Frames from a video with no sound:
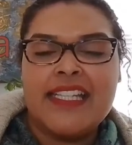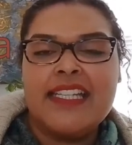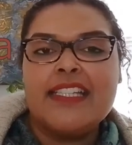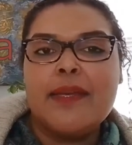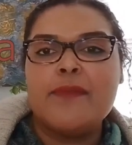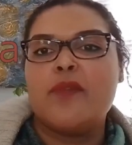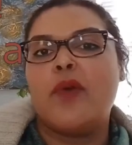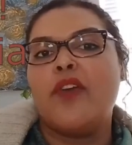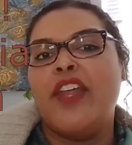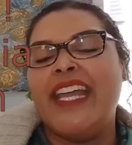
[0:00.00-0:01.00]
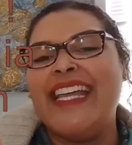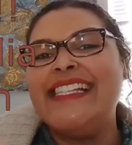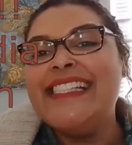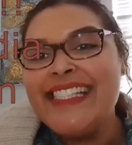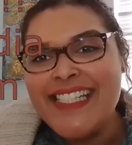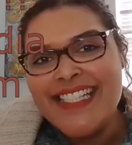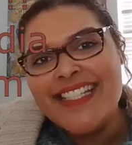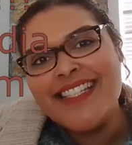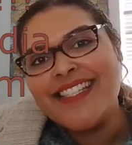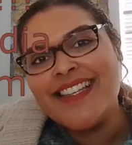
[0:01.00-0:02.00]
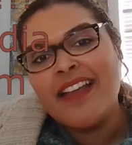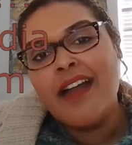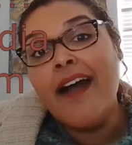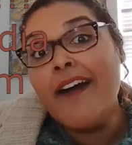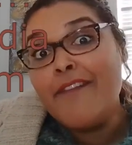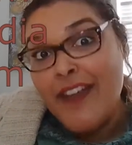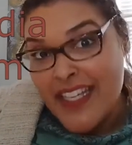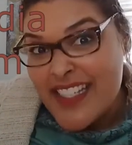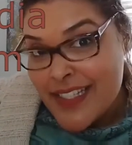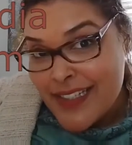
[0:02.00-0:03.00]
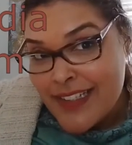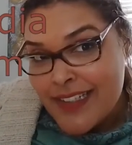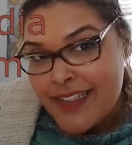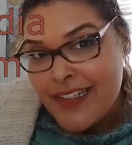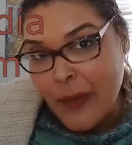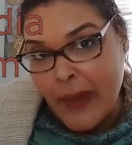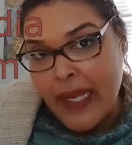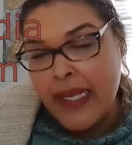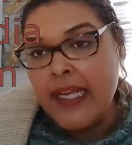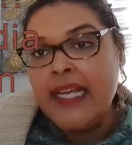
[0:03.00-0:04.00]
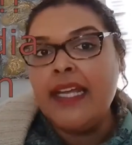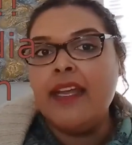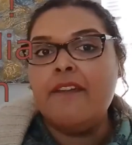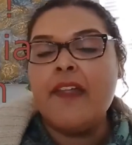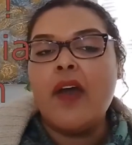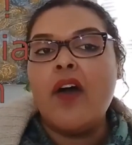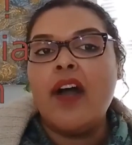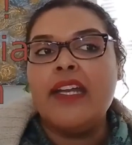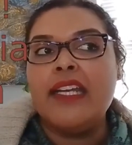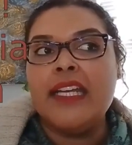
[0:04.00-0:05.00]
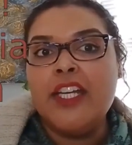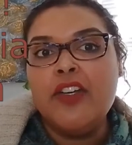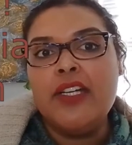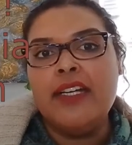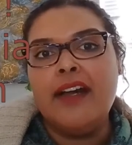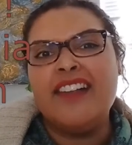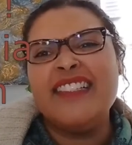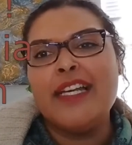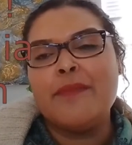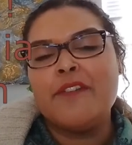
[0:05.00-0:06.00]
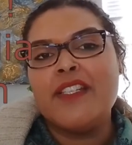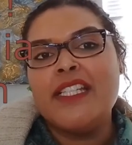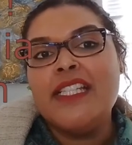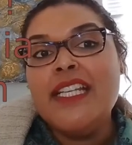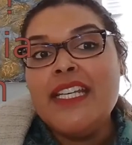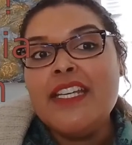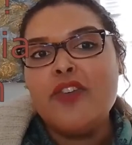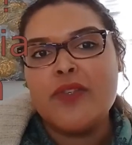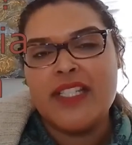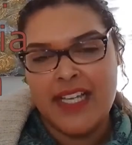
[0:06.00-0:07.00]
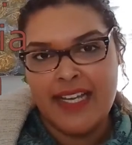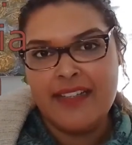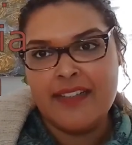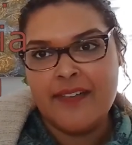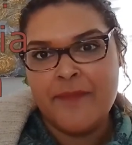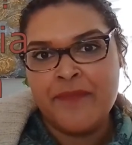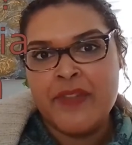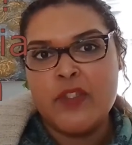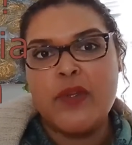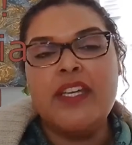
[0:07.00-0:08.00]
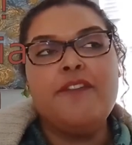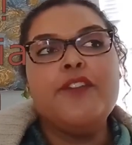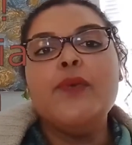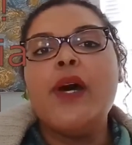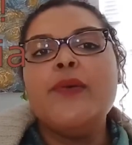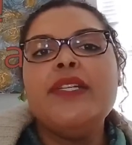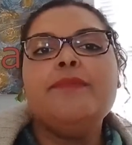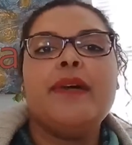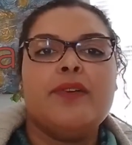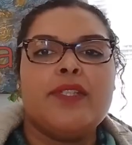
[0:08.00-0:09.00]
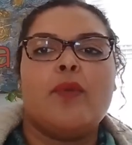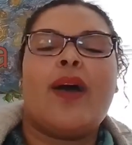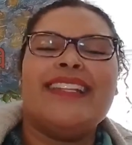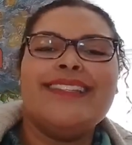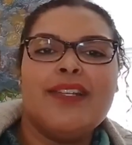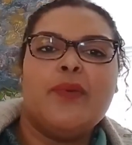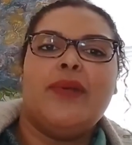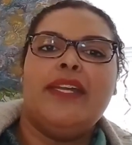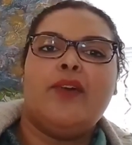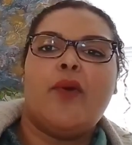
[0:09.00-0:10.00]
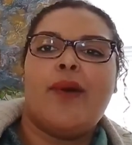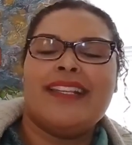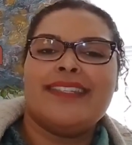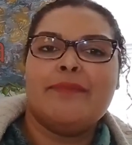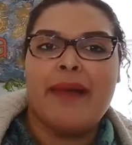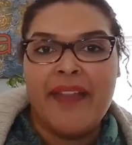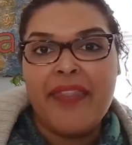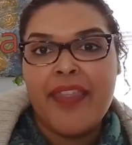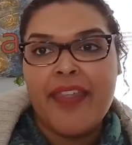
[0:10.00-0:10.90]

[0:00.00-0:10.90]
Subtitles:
in terms of what are their interests affects it. Okay? If they are regular in terms of seeing your site. So if you only post once a week or once a month,